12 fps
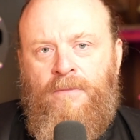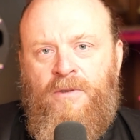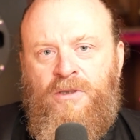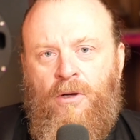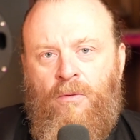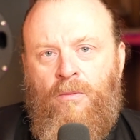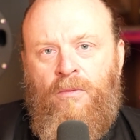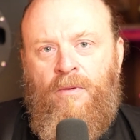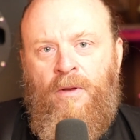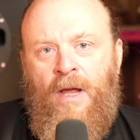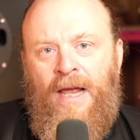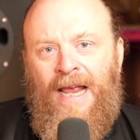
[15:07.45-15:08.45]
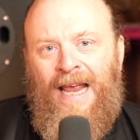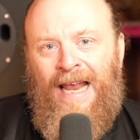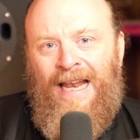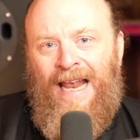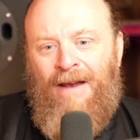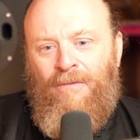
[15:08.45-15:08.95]
So
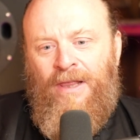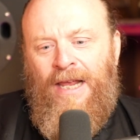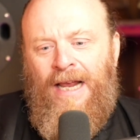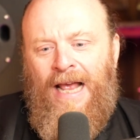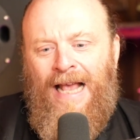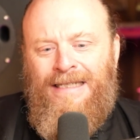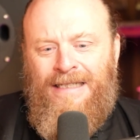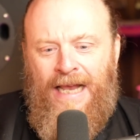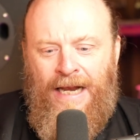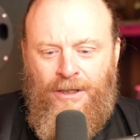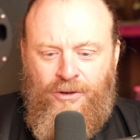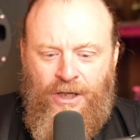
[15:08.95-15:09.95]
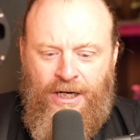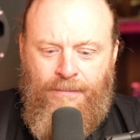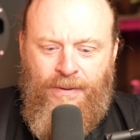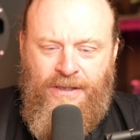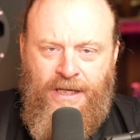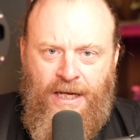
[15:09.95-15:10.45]
everything has energetic
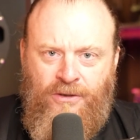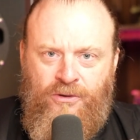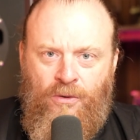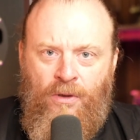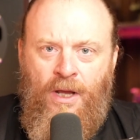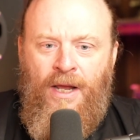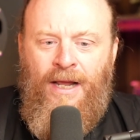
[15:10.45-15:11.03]
potential.